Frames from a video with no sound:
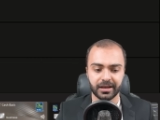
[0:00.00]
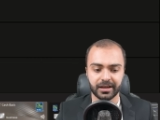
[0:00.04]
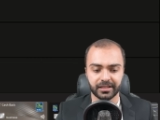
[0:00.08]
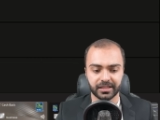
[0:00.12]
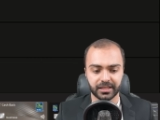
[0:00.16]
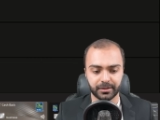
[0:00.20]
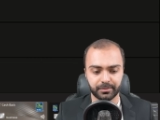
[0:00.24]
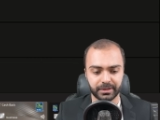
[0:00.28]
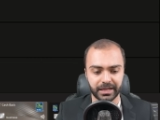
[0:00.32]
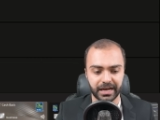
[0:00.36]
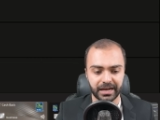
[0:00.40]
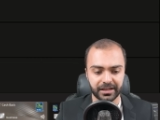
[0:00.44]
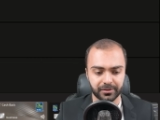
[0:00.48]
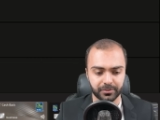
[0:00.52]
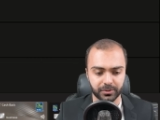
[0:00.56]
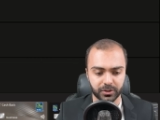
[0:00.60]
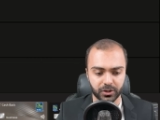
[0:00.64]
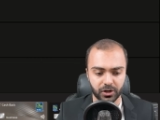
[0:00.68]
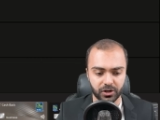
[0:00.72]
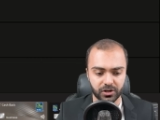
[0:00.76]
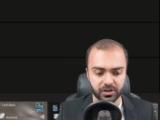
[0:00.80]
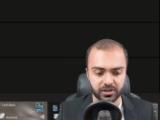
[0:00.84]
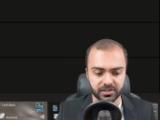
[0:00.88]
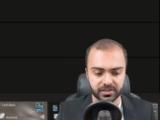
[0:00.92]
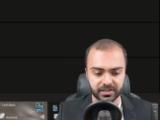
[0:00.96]
the Platinum
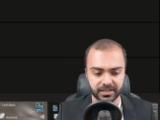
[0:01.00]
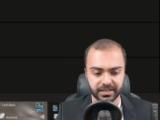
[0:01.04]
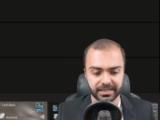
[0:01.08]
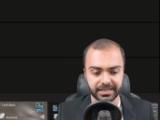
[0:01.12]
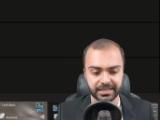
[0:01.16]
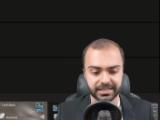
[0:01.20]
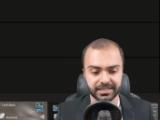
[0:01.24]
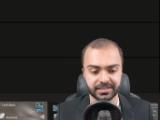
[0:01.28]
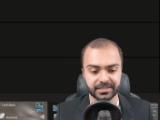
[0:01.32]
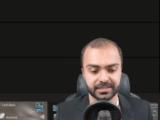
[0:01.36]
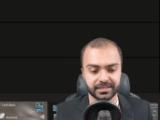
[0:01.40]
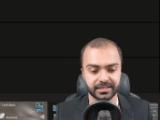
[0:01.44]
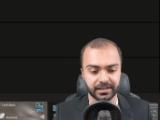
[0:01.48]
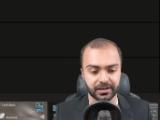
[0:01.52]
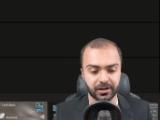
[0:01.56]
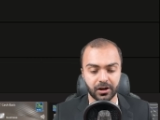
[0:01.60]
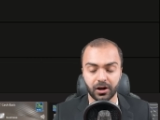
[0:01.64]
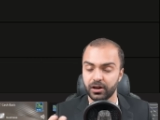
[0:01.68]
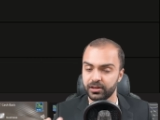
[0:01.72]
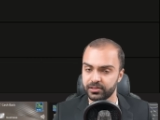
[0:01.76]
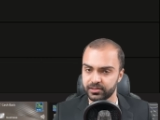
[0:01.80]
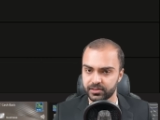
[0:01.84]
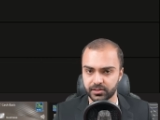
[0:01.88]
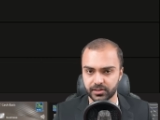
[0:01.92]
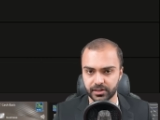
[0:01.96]
cards is the
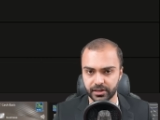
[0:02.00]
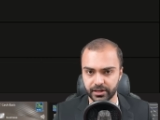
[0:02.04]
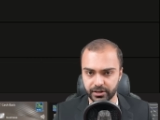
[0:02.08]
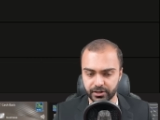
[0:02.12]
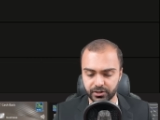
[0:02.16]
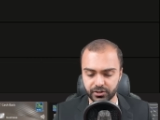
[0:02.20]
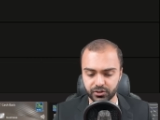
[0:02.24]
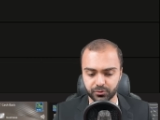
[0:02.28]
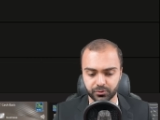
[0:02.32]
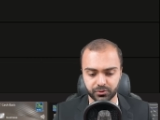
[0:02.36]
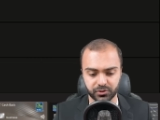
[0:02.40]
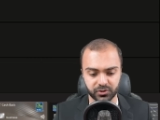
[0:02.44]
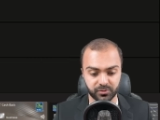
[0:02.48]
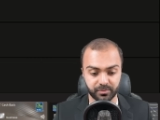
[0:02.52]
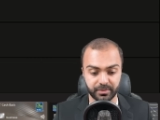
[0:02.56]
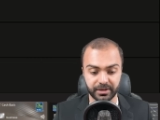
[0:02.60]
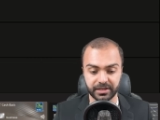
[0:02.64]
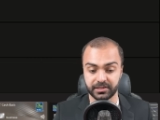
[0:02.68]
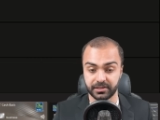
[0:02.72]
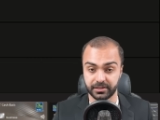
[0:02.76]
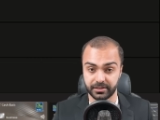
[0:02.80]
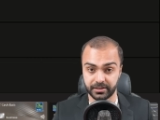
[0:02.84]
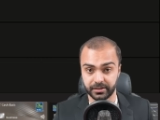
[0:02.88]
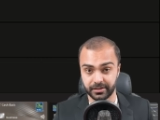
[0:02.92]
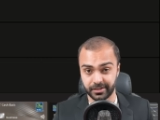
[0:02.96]
concierge, which is
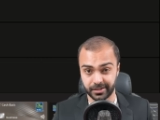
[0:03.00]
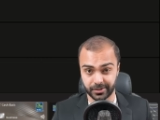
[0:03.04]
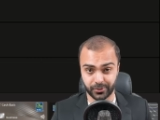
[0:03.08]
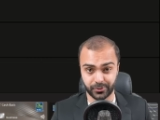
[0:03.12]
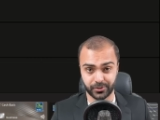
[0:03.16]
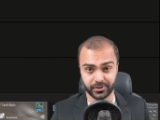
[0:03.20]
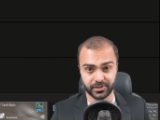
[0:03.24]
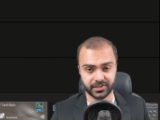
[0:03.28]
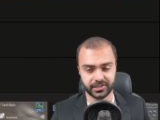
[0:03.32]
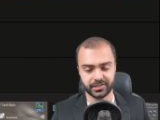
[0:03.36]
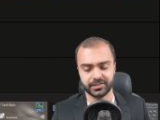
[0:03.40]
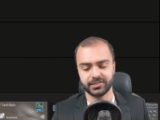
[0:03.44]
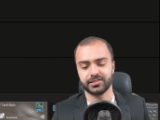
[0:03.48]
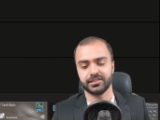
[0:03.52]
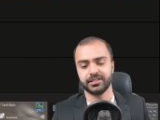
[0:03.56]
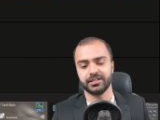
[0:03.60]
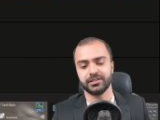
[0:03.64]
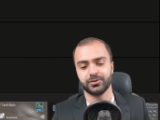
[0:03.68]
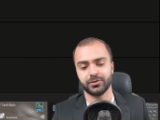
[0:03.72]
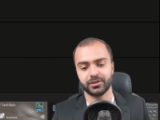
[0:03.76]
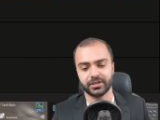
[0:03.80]
basically like your assistant.